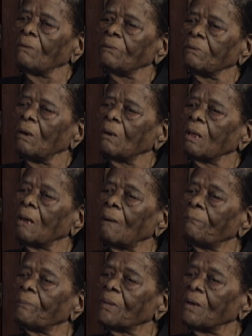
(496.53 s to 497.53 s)
to help
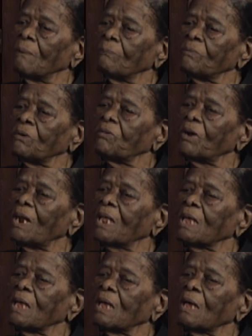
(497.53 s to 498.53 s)
them to try to
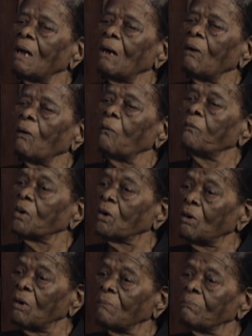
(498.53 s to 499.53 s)
overcome